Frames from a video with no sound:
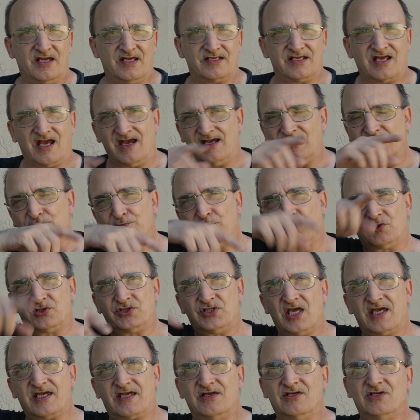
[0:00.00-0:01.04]
times per
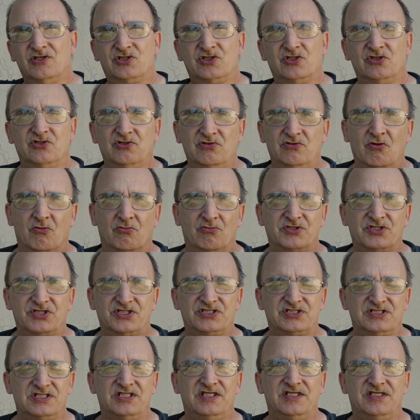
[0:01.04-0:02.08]
second, so you don't
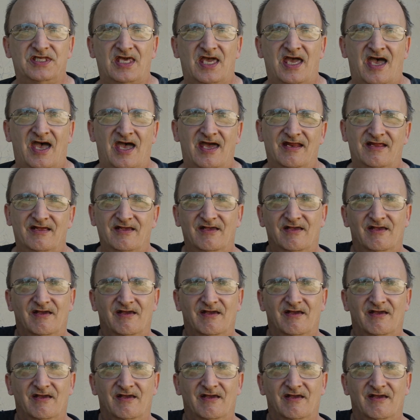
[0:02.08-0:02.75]
see that.